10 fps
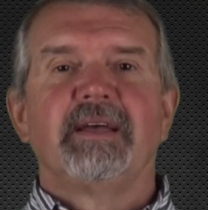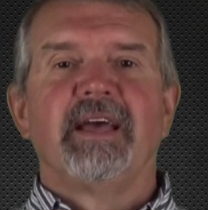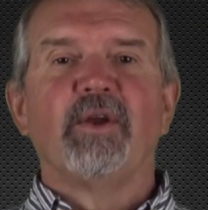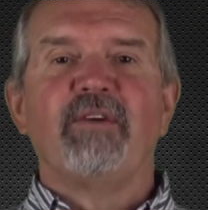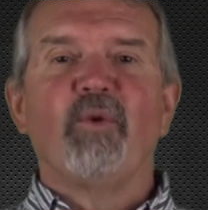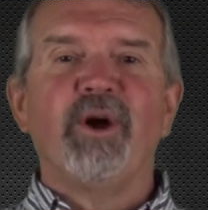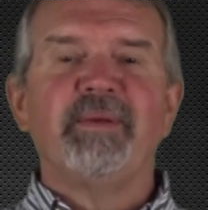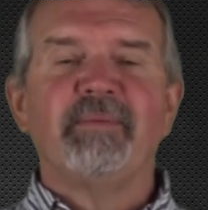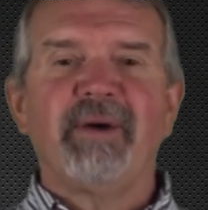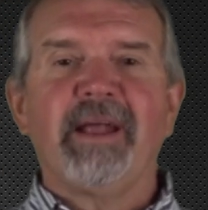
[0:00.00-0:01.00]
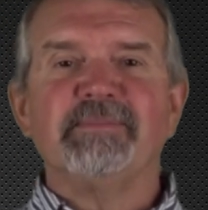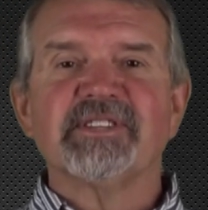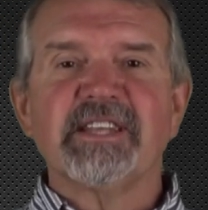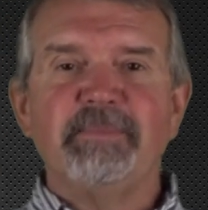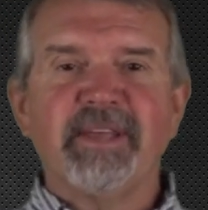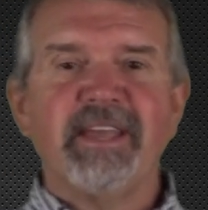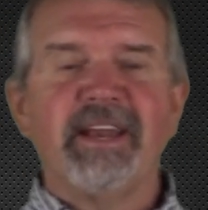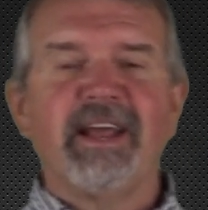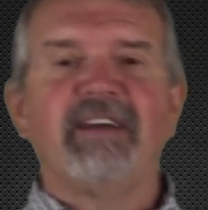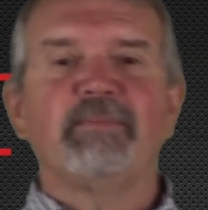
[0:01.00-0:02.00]
Hello, everyone. My name is Lee
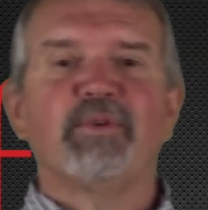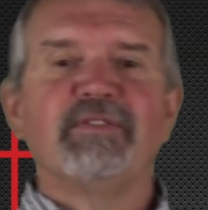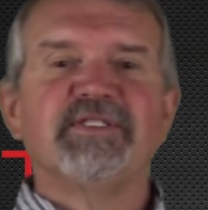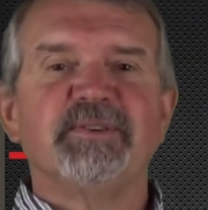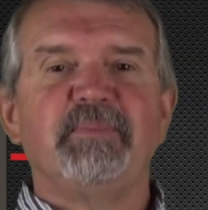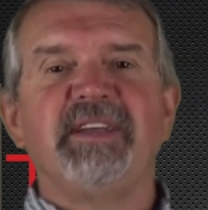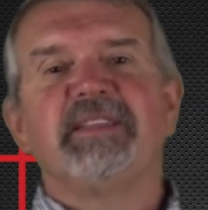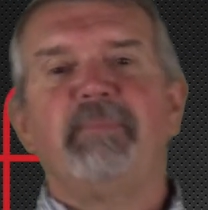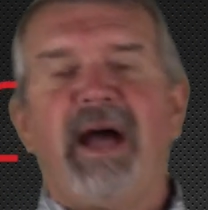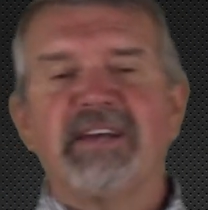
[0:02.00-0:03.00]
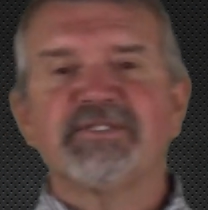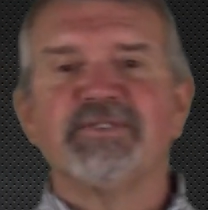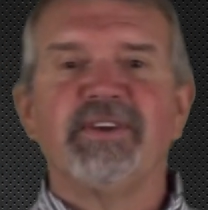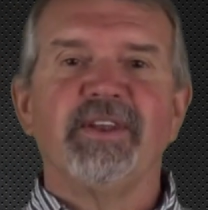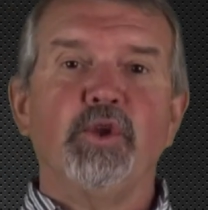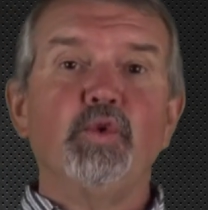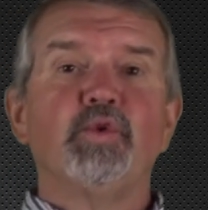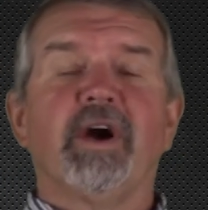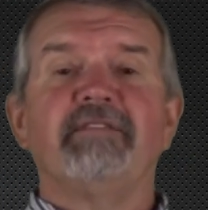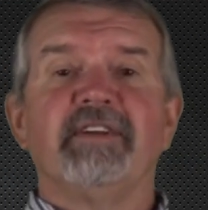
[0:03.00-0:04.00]
McKinney. I have the privilege of being the pastor at New
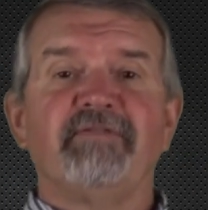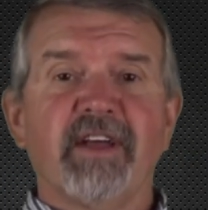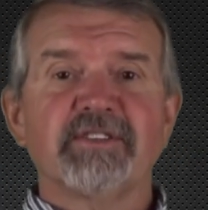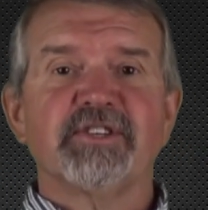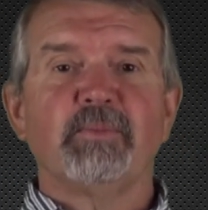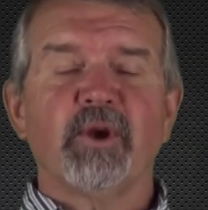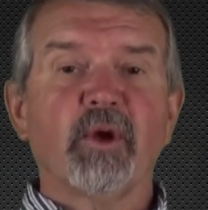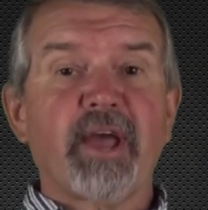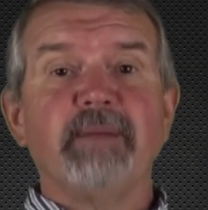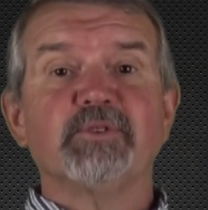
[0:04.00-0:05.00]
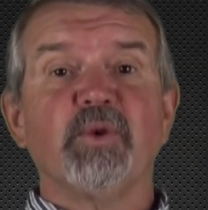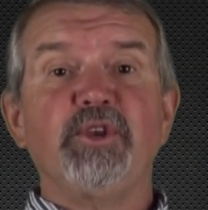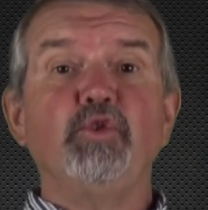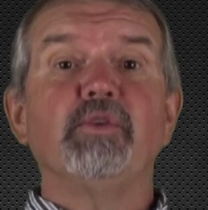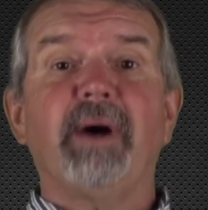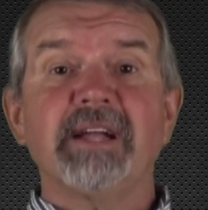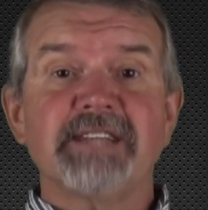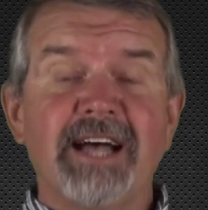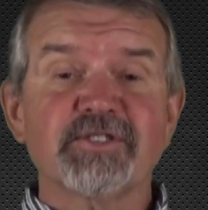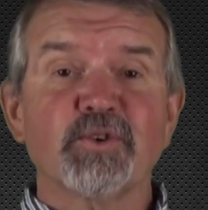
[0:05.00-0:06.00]
Covenant Fellowship. We're located between Union Pines
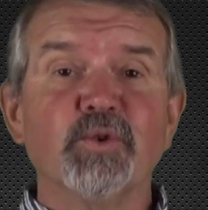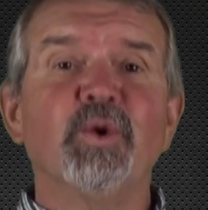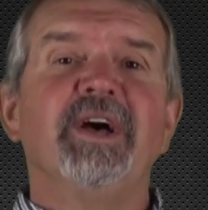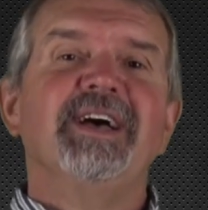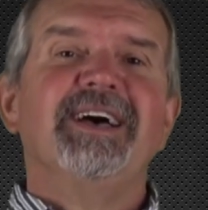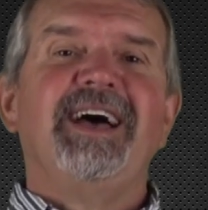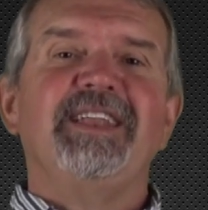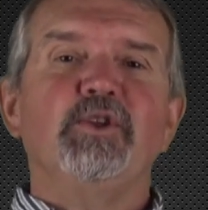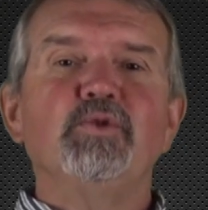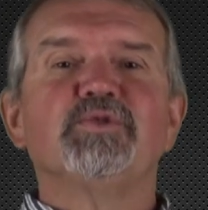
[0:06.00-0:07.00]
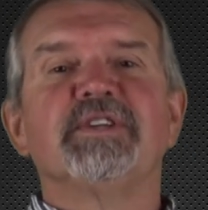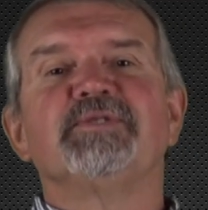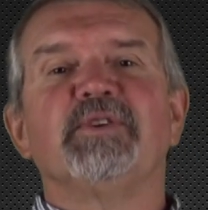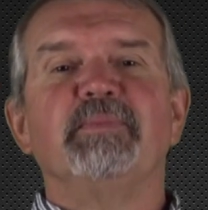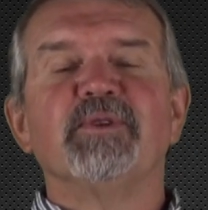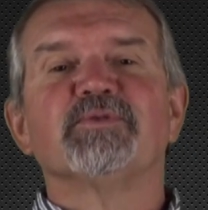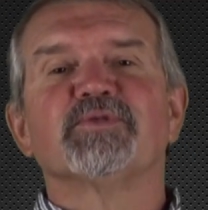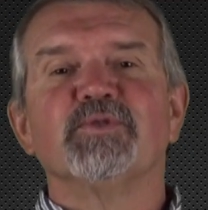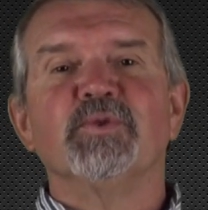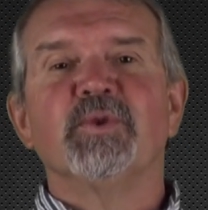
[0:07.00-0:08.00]
High School and New Century Middle
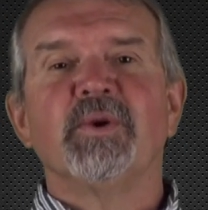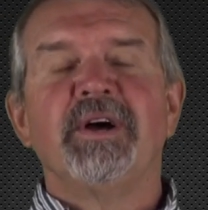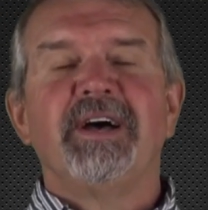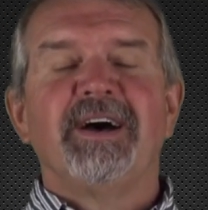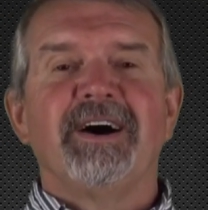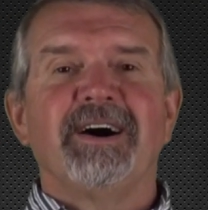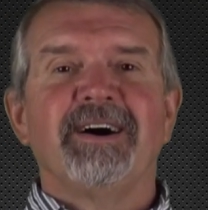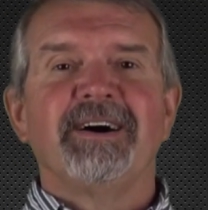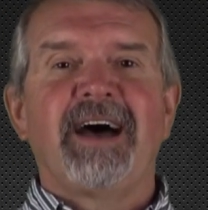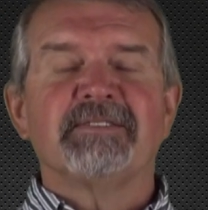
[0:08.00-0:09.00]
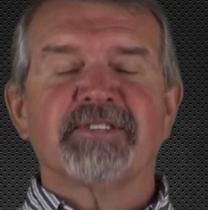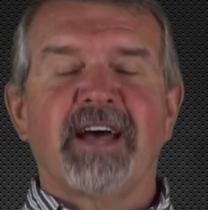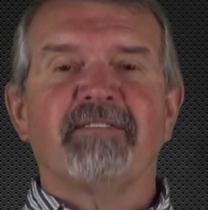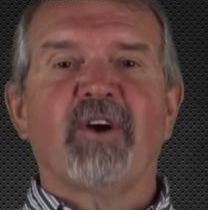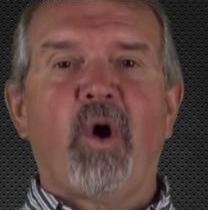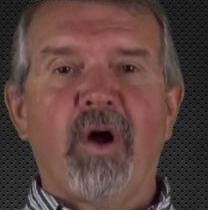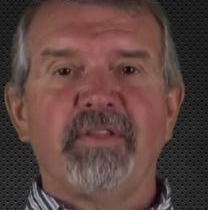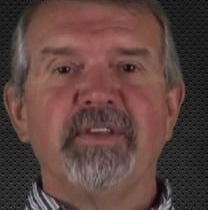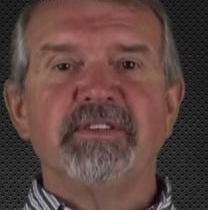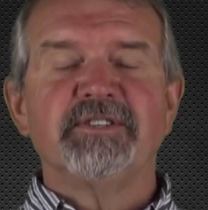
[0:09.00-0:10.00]
School uh, outside of
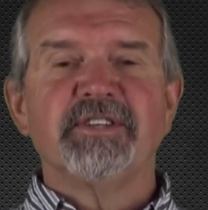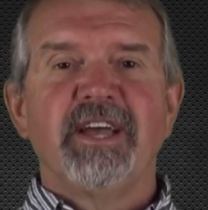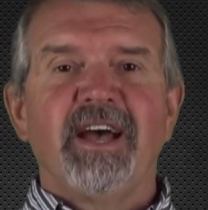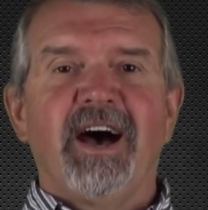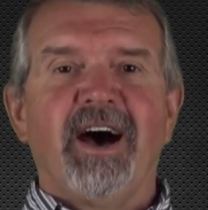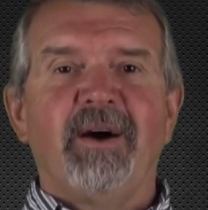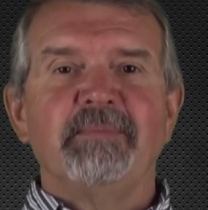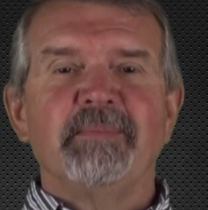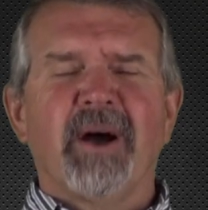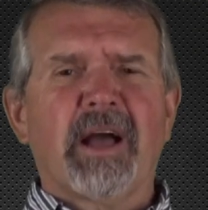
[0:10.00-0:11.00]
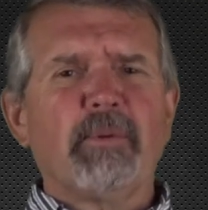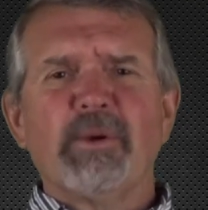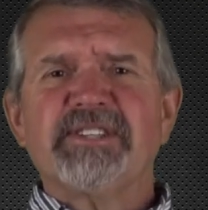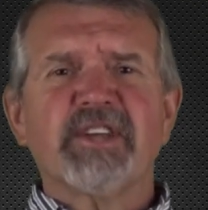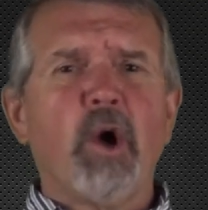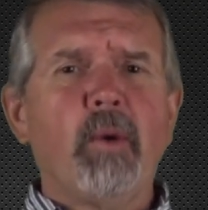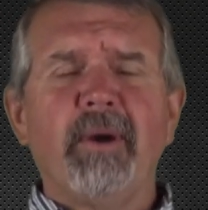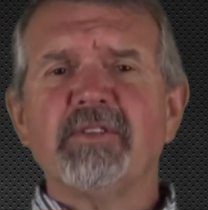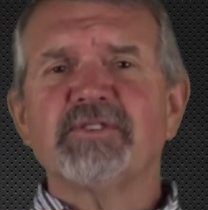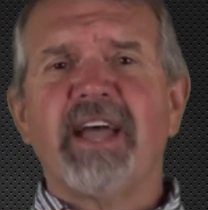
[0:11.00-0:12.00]
Carthage. Um, a couple of weeks ago on
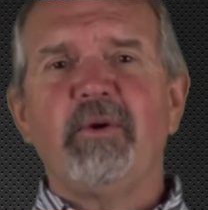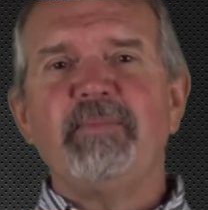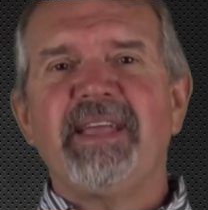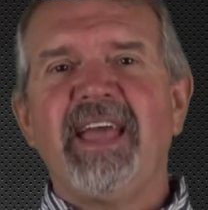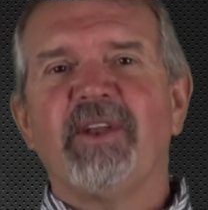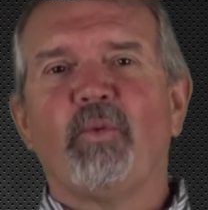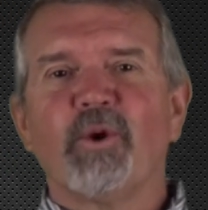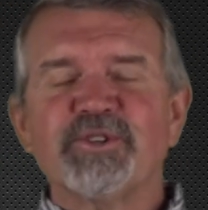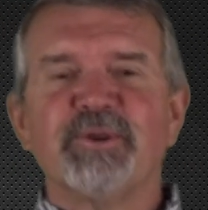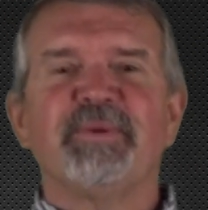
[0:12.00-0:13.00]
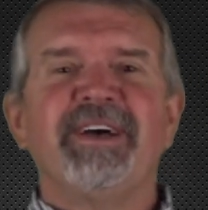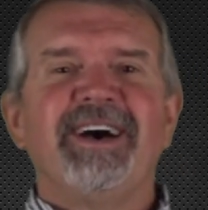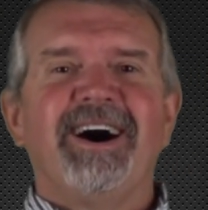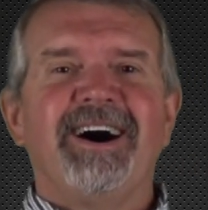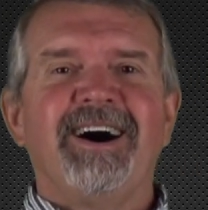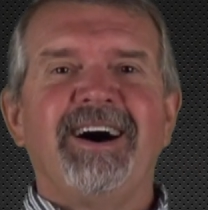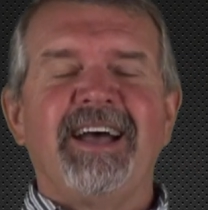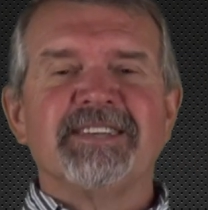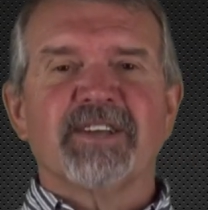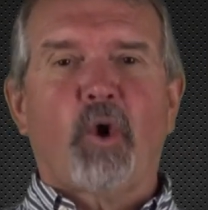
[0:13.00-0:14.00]
Mother's Day, we began to worship uh,
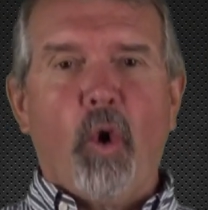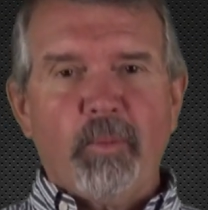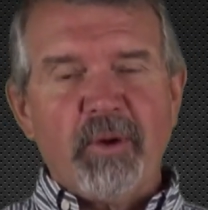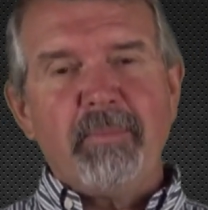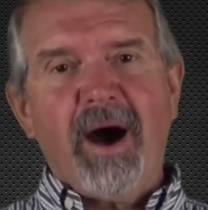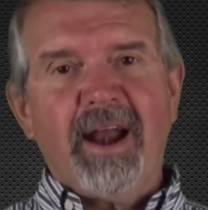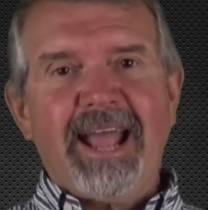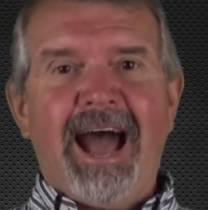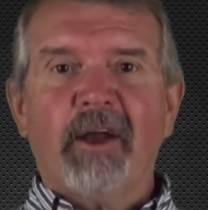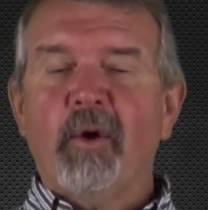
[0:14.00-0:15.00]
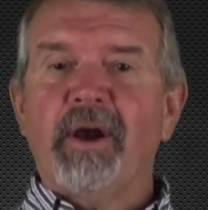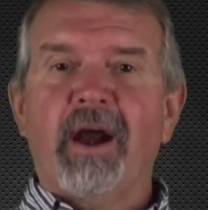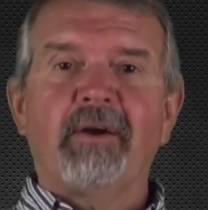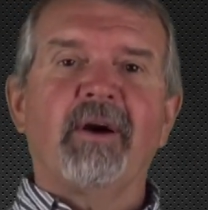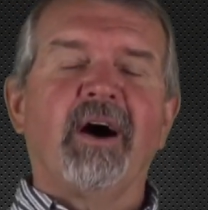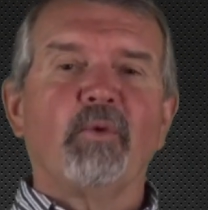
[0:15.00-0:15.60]
as a corporate body out on our uh,